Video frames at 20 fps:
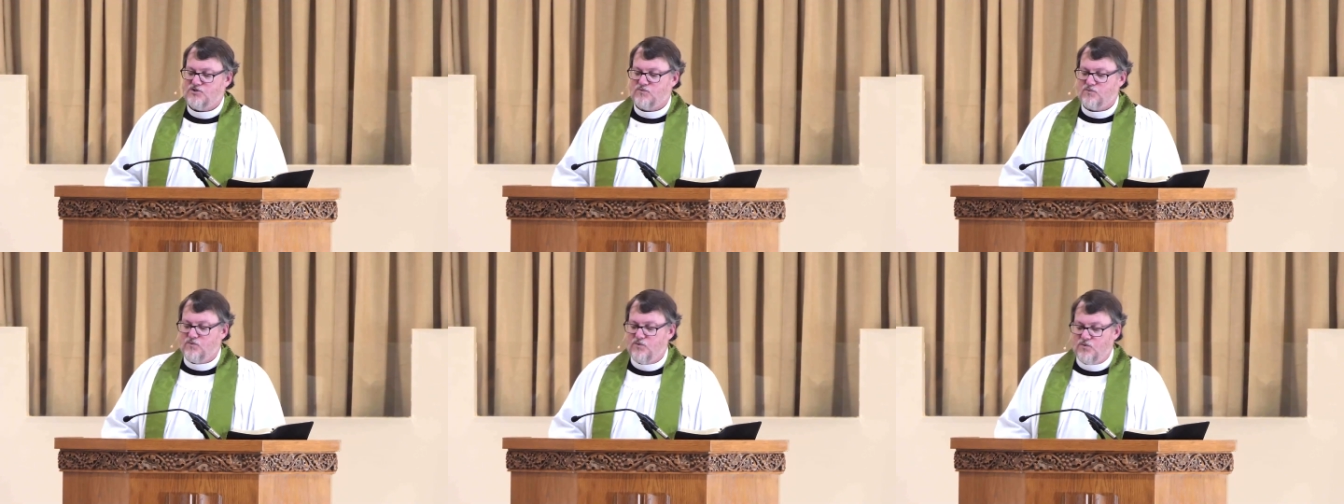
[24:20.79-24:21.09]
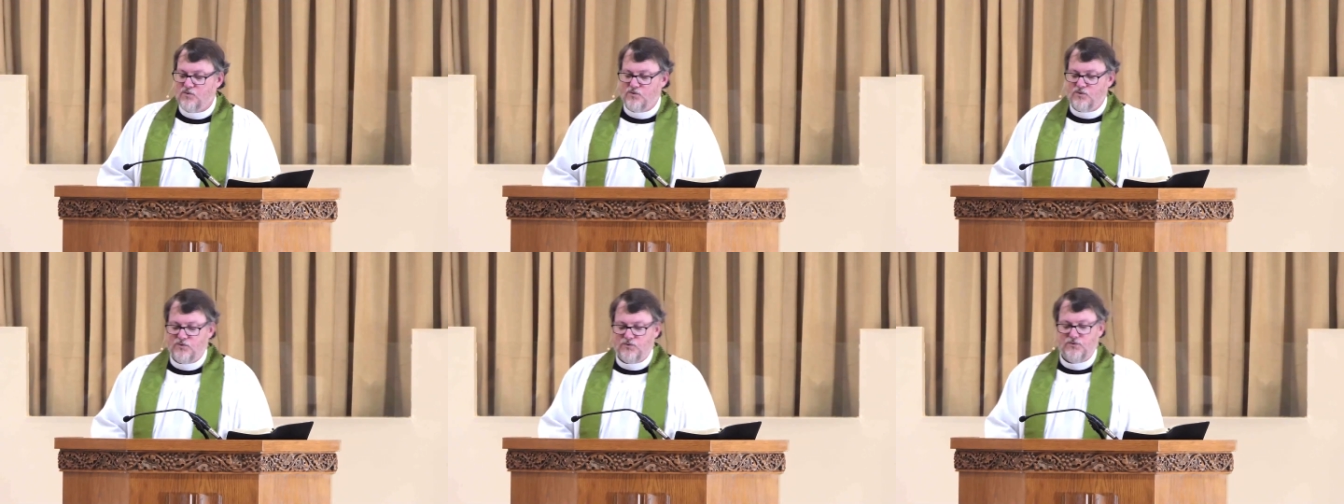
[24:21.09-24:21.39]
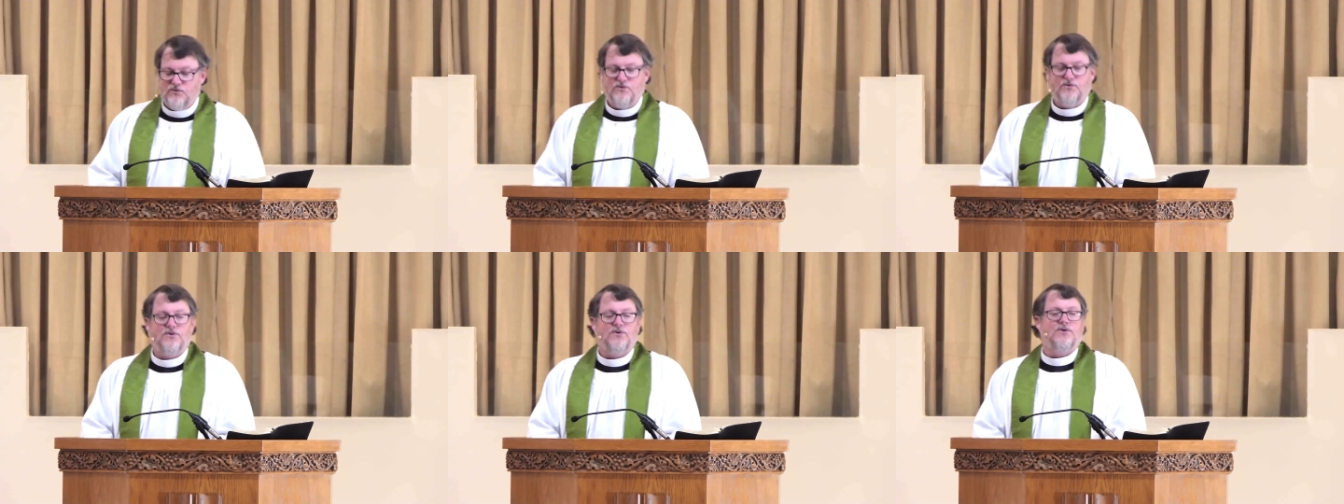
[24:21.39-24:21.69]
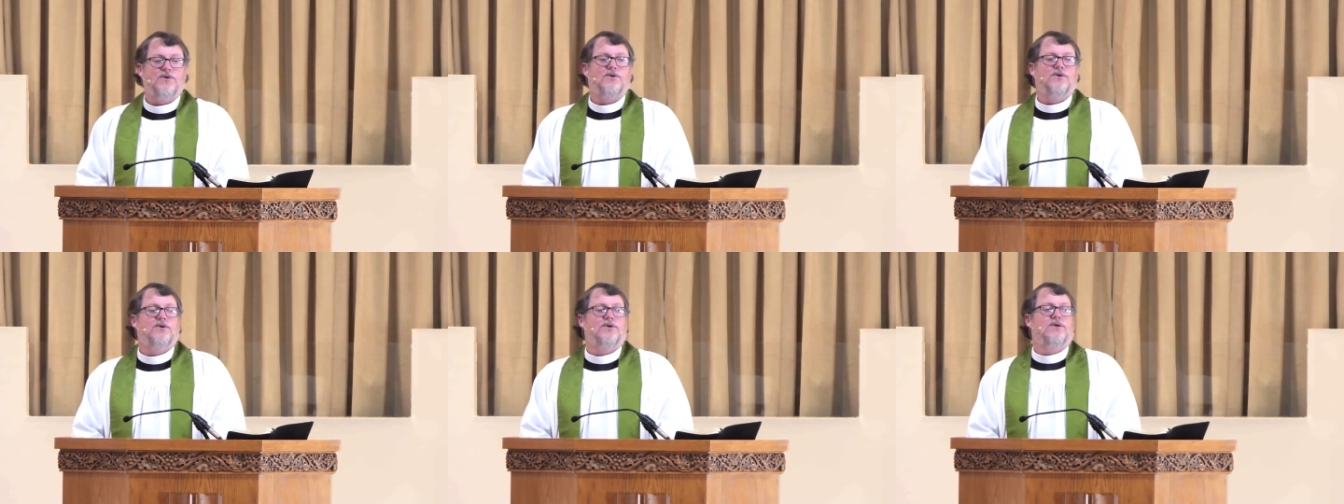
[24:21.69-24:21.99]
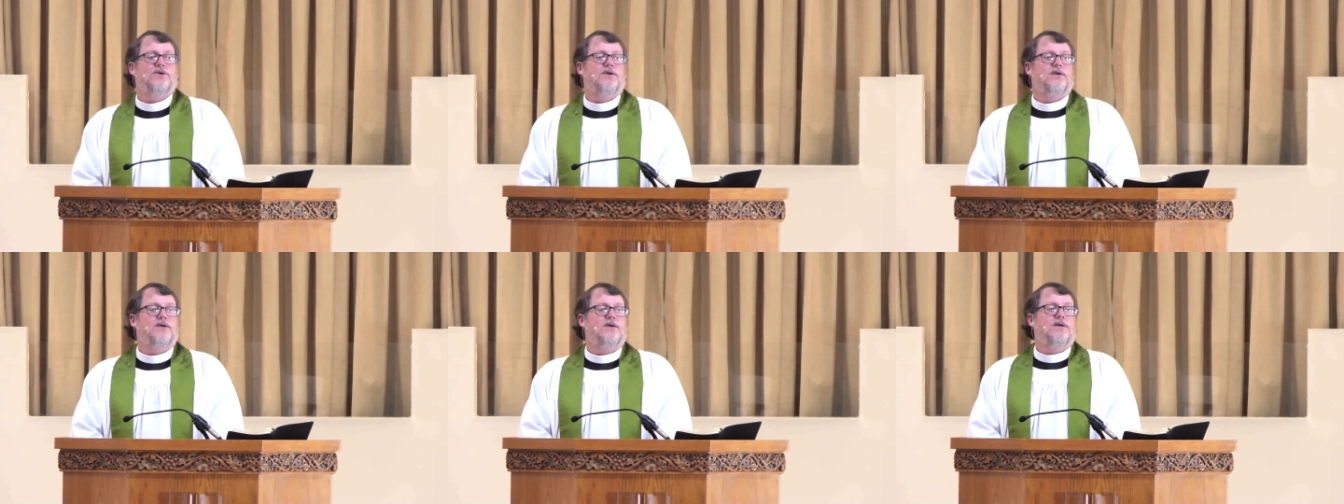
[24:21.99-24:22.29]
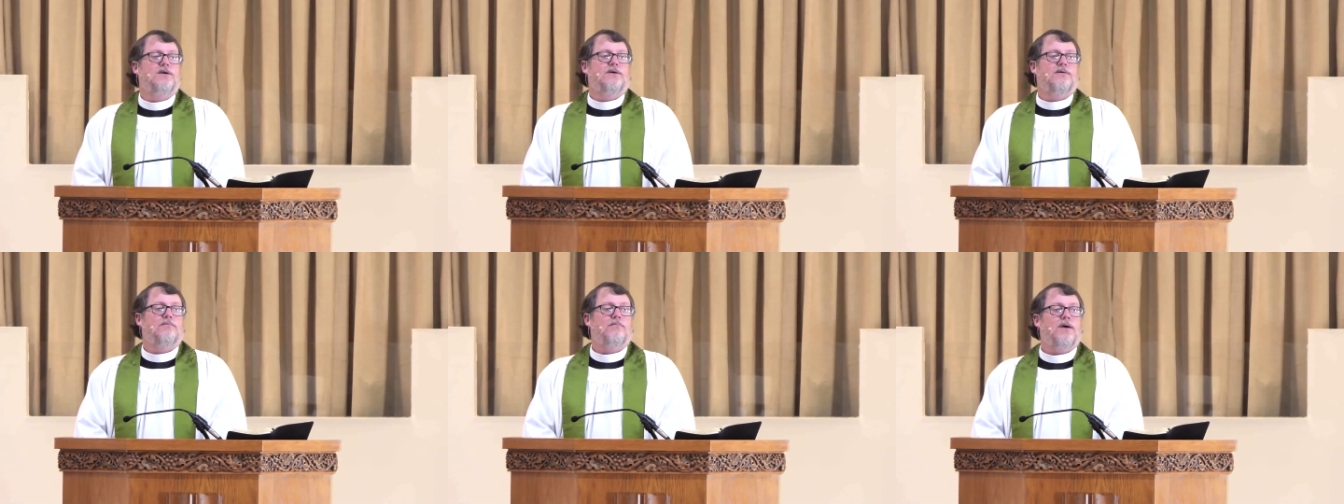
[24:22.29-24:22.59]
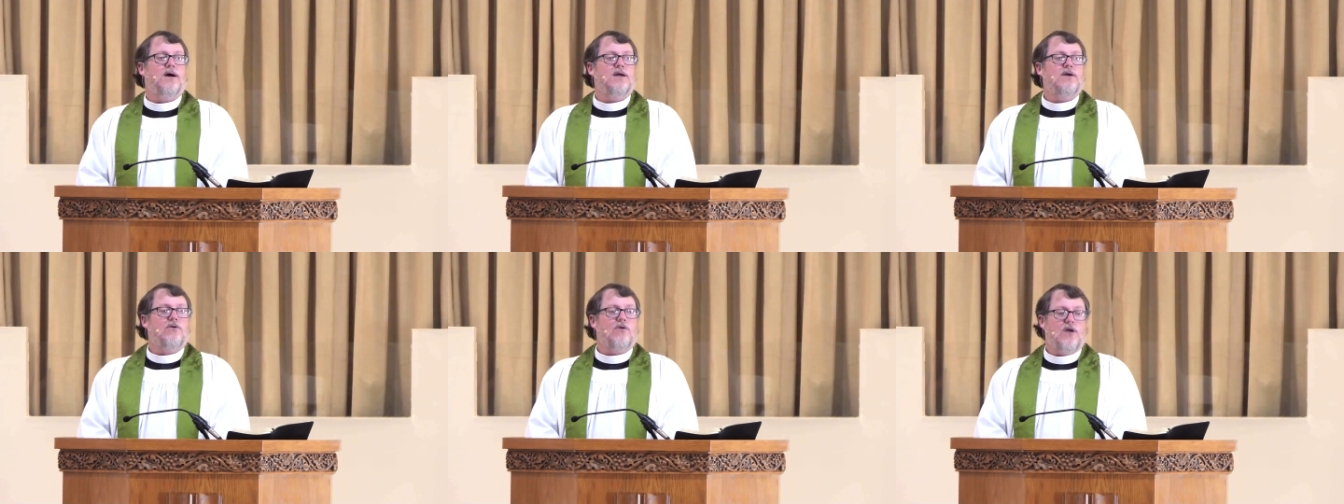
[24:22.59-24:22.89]
ruled by
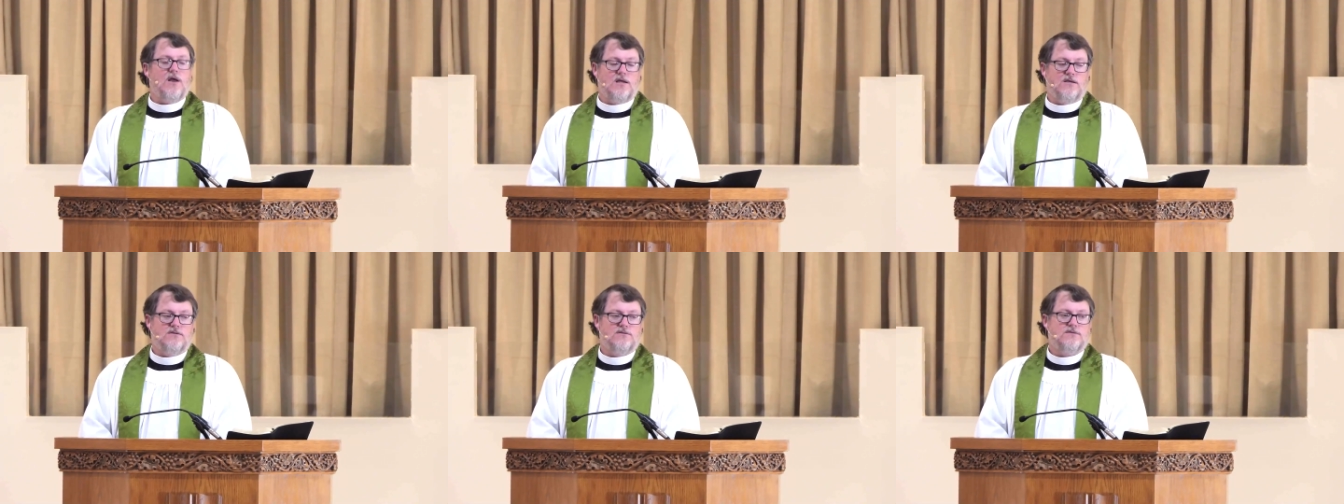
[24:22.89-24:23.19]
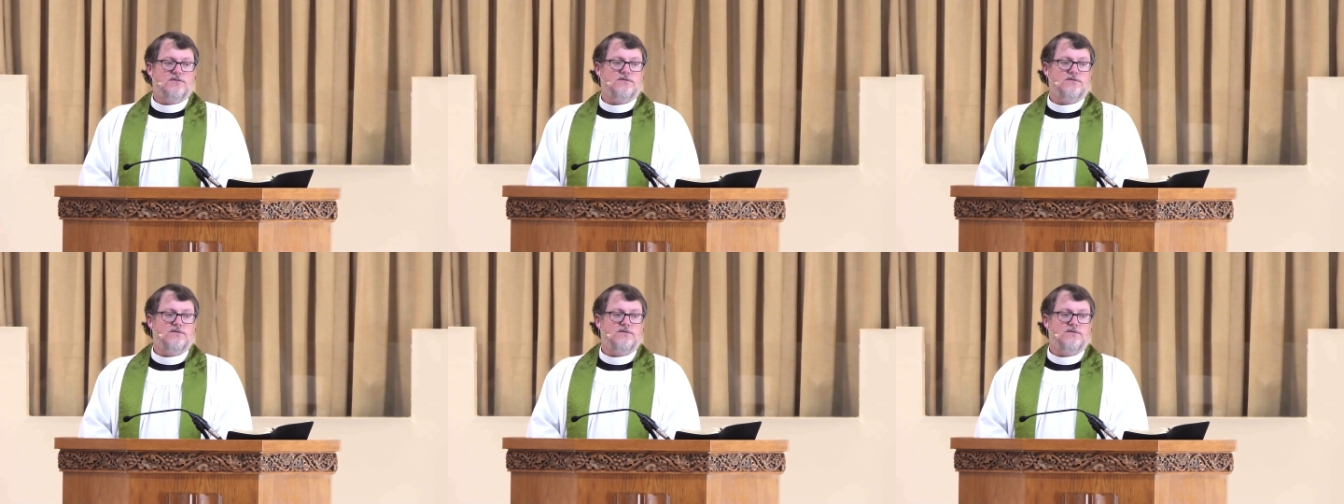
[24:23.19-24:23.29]
grace,